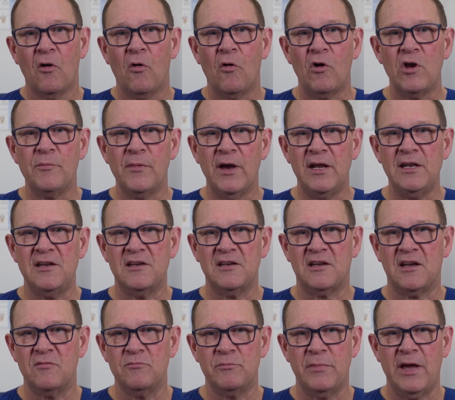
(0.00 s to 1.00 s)
Or you may need to
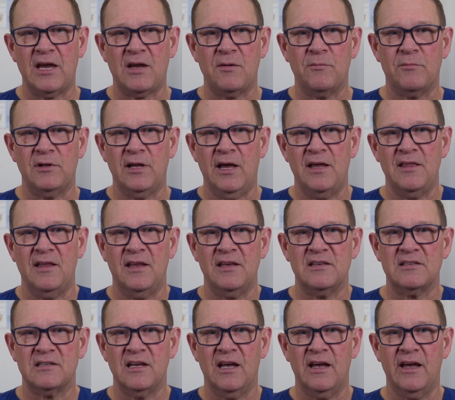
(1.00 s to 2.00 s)
come back and play the
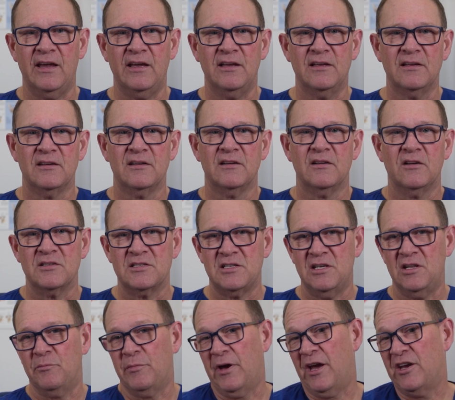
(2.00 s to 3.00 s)
next day,
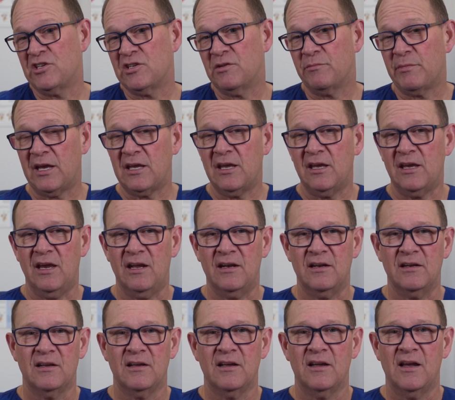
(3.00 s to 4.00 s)
see the patient back
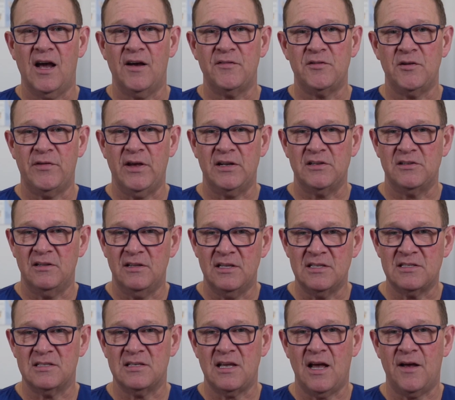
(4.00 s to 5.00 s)
again. After
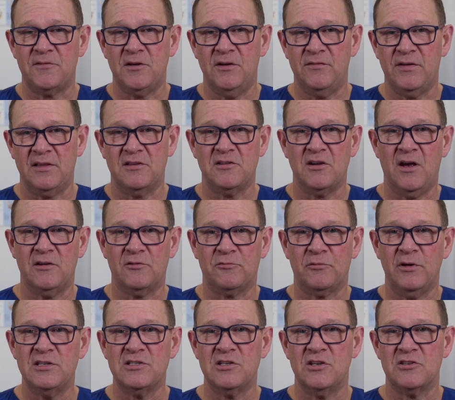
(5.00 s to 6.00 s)
you've had time to
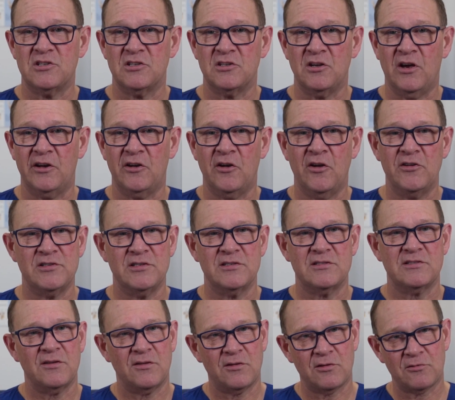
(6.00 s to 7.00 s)
research the
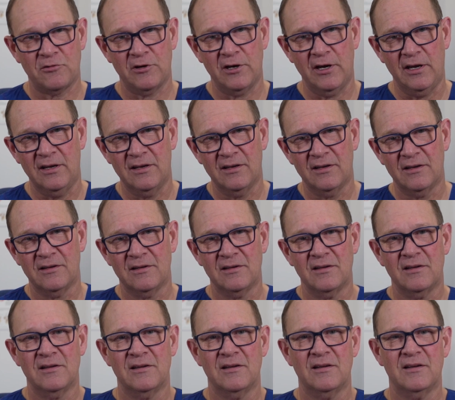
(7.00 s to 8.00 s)
diagnosis. 3.
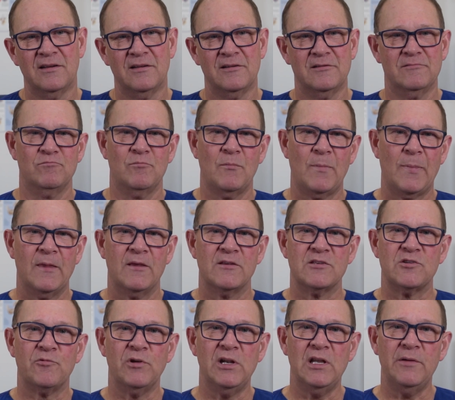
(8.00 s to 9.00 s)

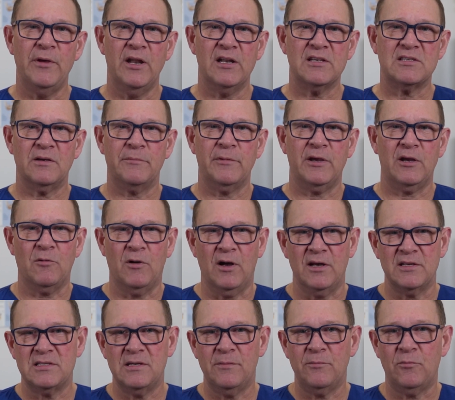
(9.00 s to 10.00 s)
So really medicine can be
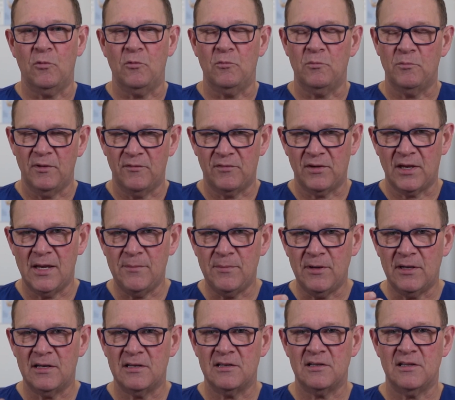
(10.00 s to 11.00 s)
quite simple. If you keep
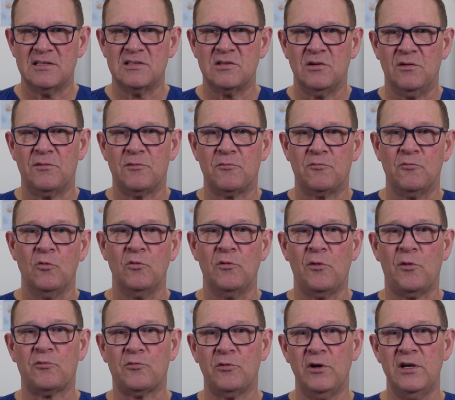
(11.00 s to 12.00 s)
it into this sort of
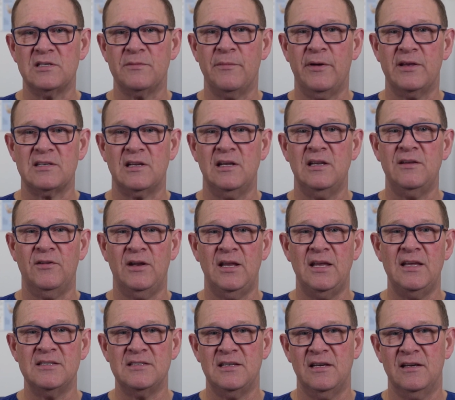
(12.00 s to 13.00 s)
rule of threes, it makes it even
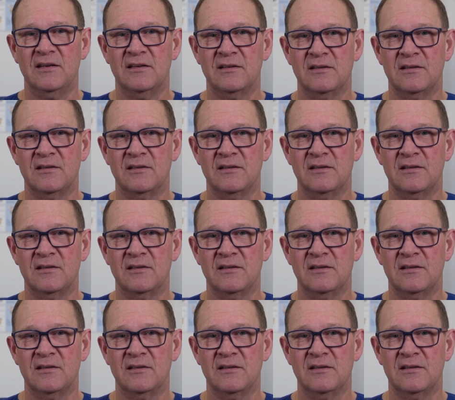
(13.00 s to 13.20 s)
easier.